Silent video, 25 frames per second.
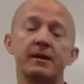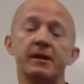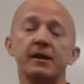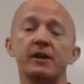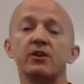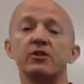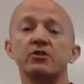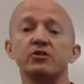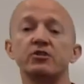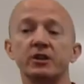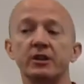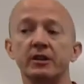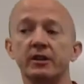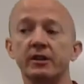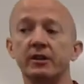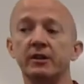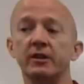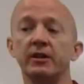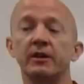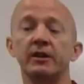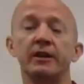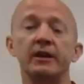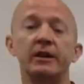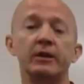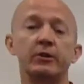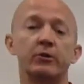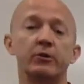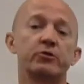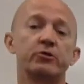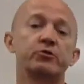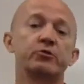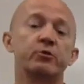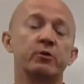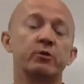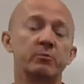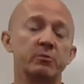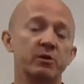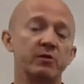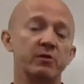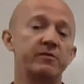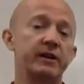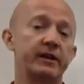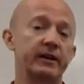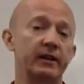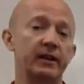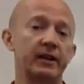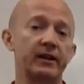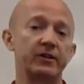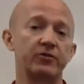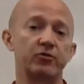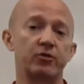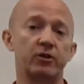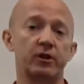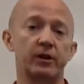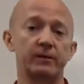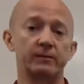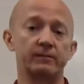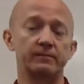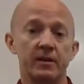energy in order to remove that electron.